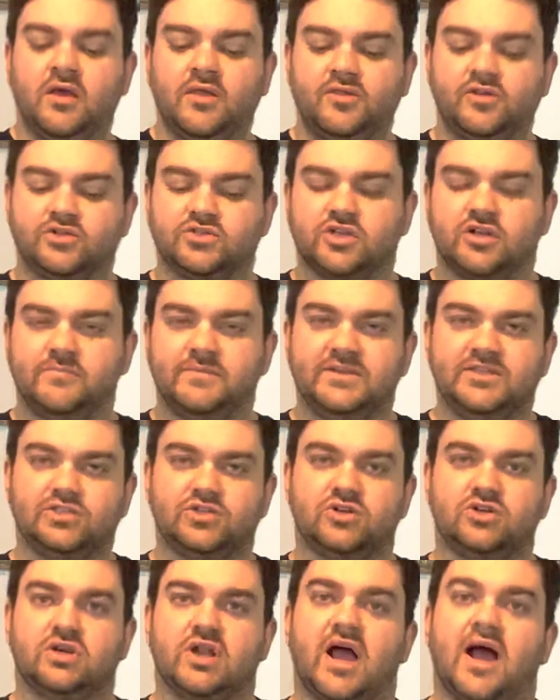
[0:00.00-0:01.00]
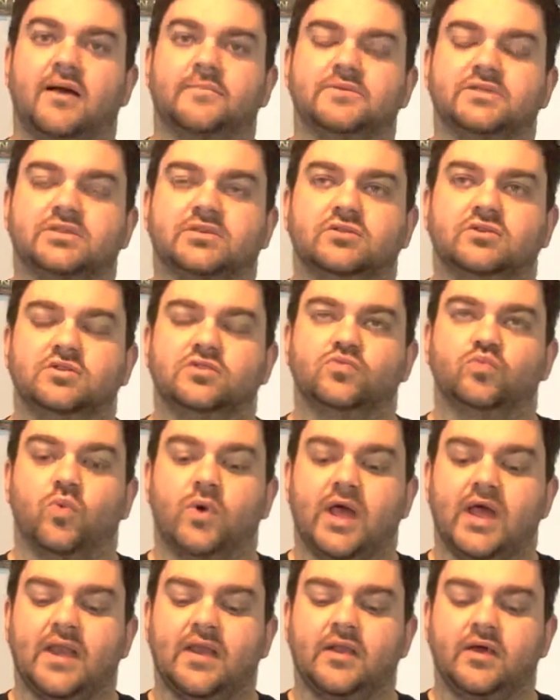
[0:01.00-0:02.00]
There's gonna be certain obstacles
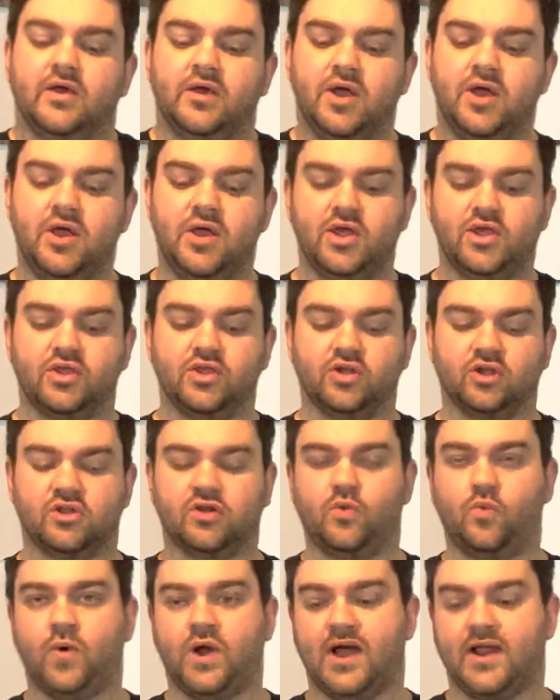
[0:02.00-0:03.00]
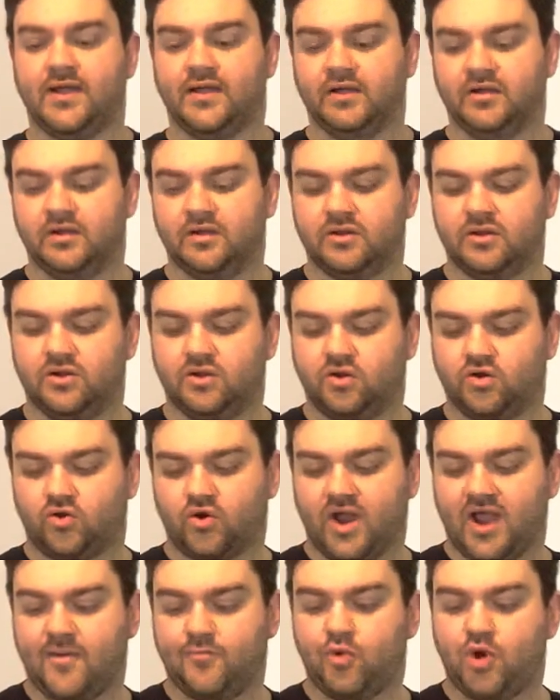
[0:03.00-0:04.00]
when you're gonna want
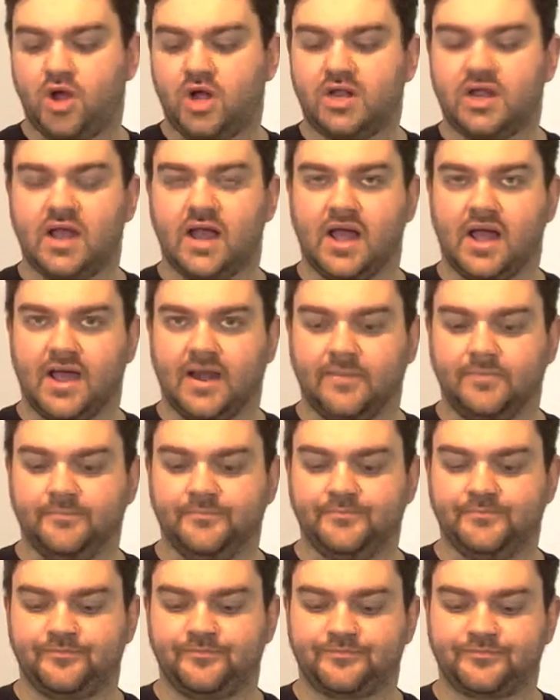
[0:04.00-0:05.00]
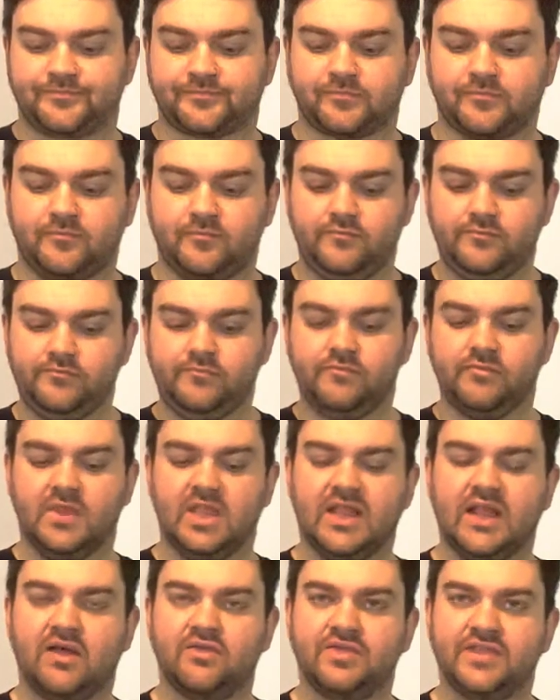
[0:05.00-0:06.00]
crab walk on.
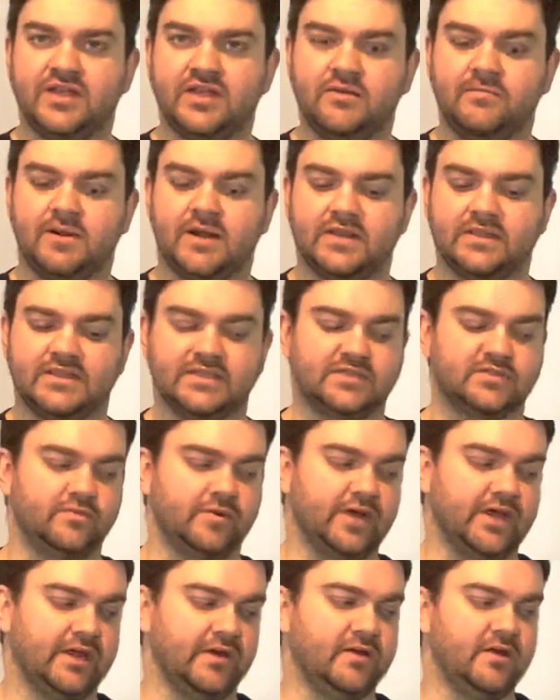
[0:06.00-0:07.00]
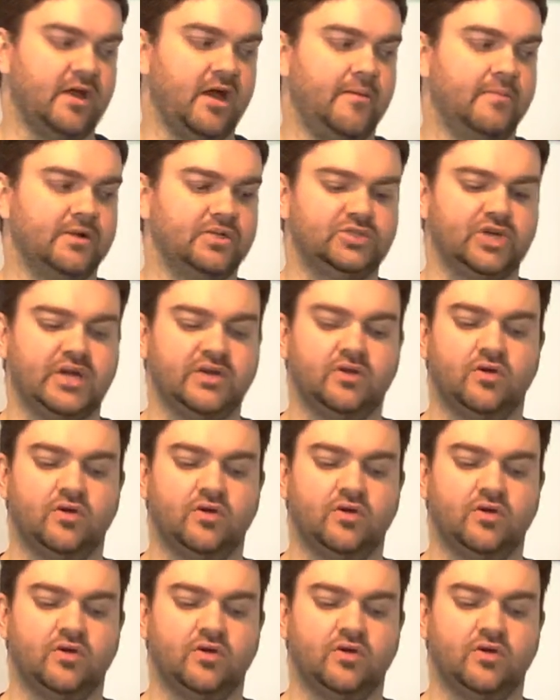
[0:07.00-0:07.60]
Now think about it this way. I'm gonna try to